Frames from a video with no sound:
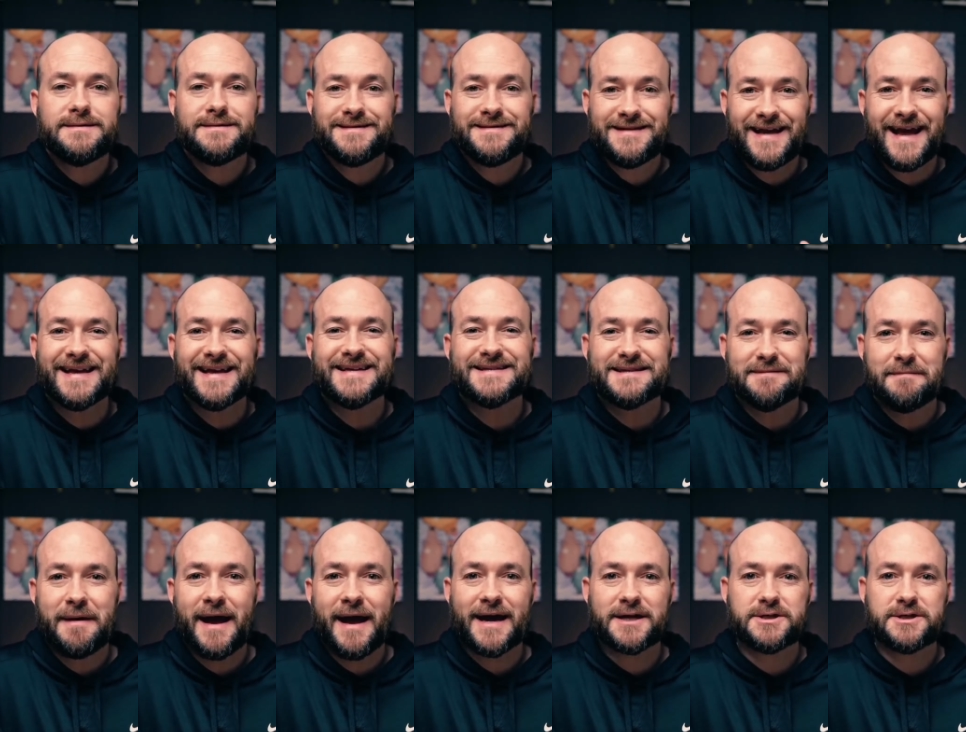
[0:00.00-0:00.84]
take
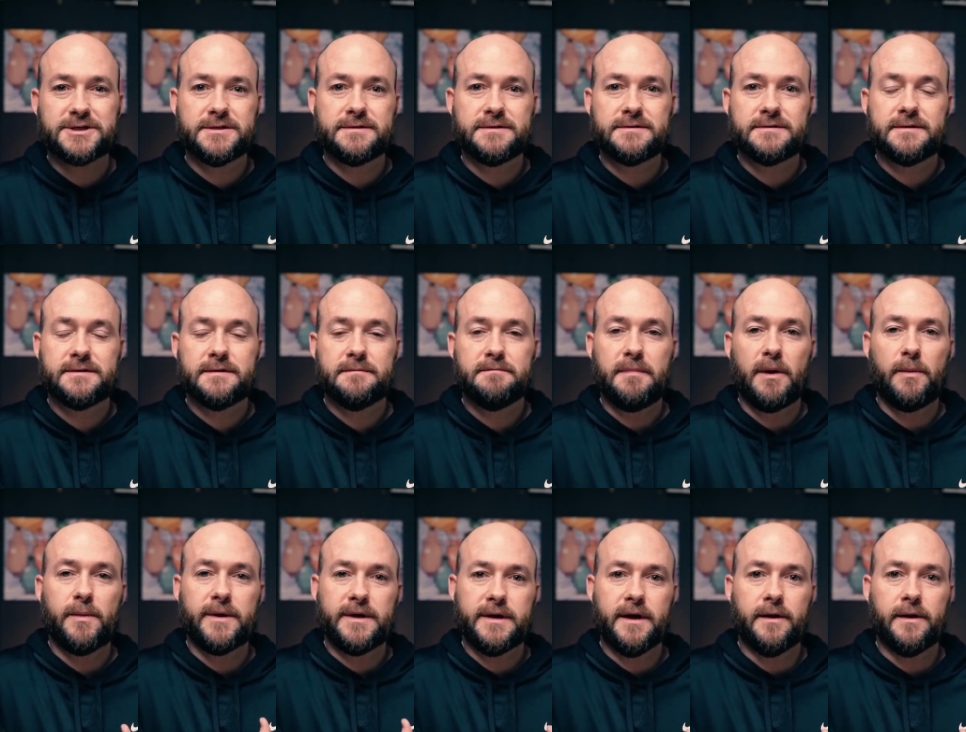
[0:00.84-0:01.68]
some action, but
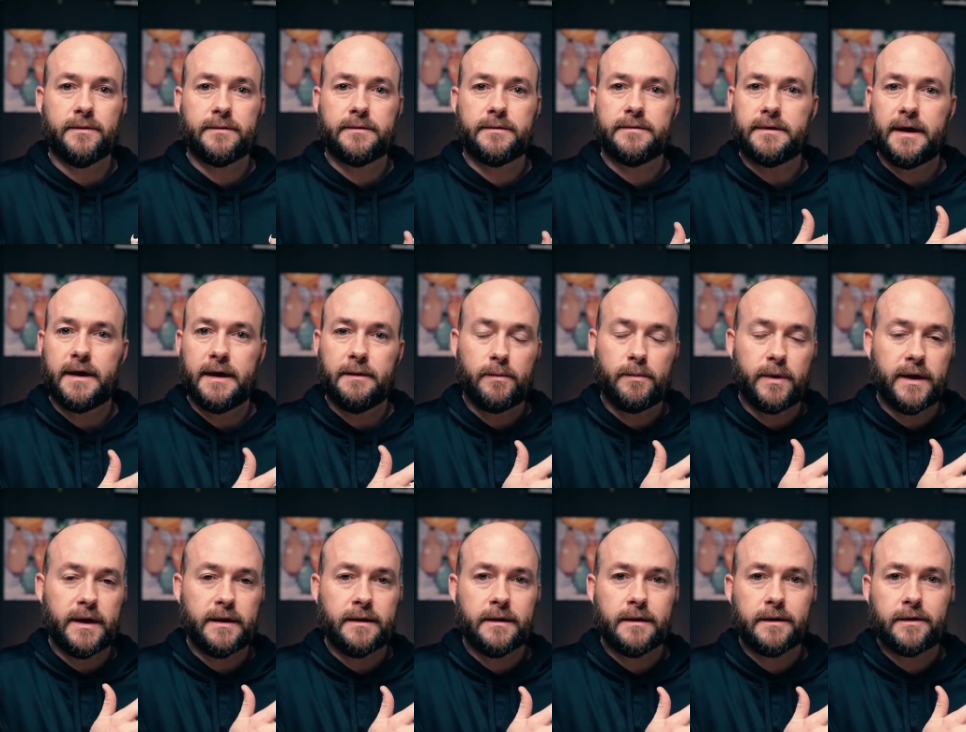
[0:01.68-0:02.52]
we don't, and
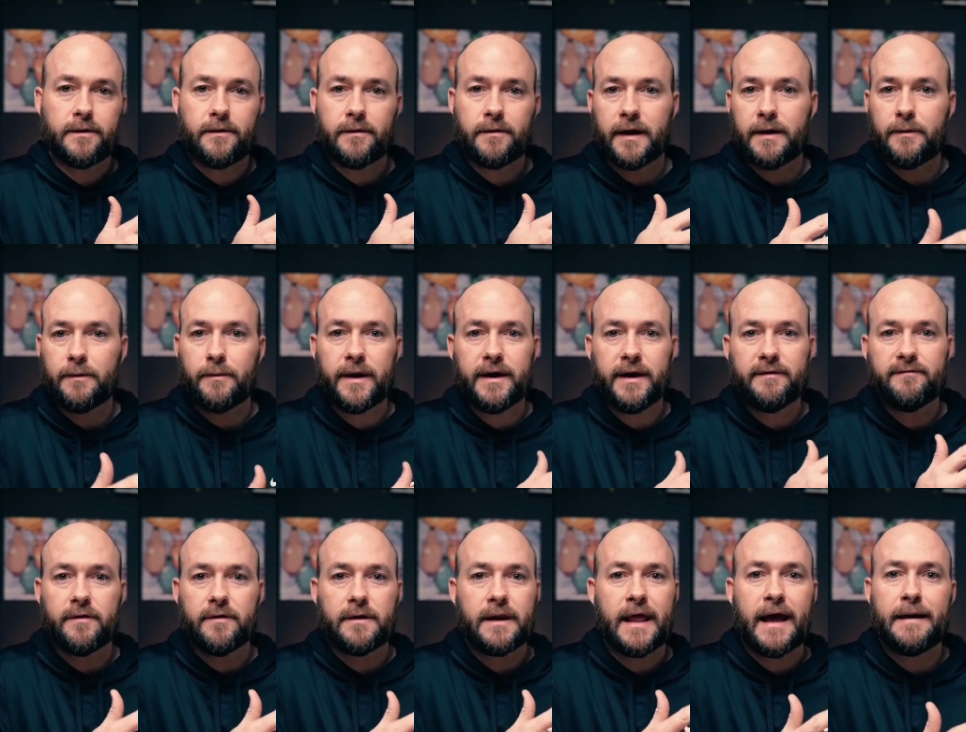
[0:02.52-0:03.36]
we create
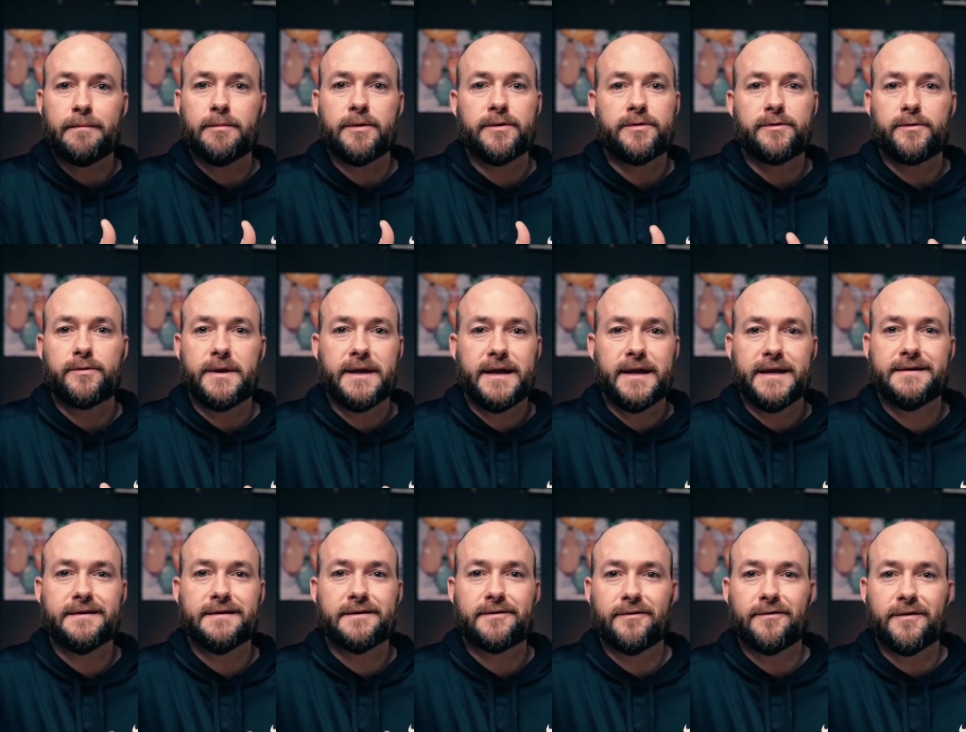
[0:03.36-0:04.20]
whatever labyrinth we
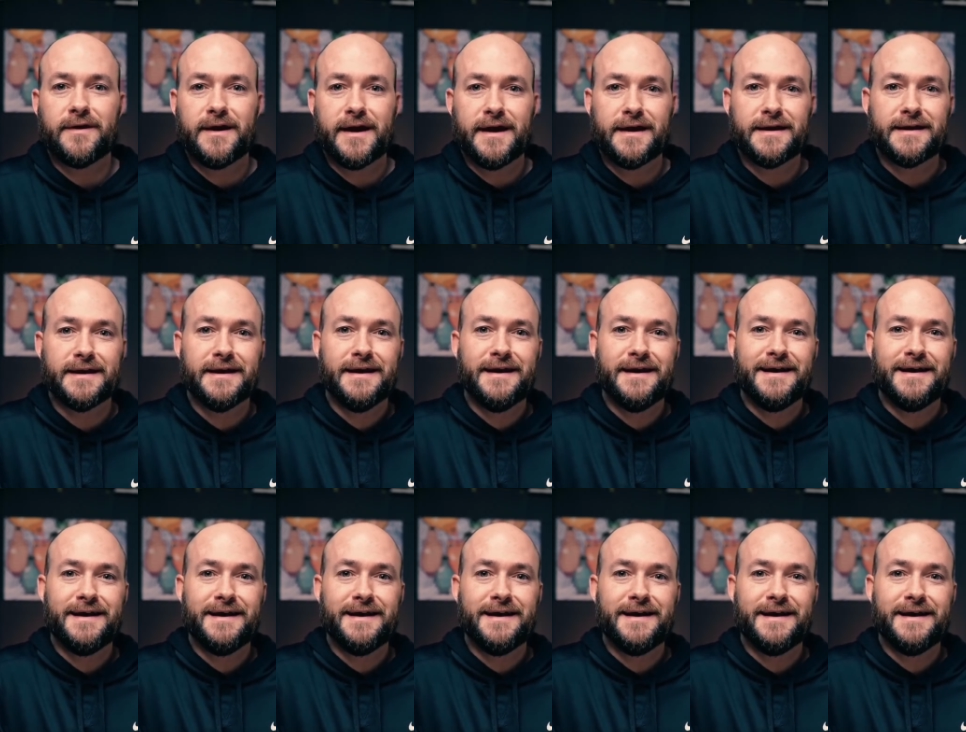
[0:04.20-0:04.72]
need to create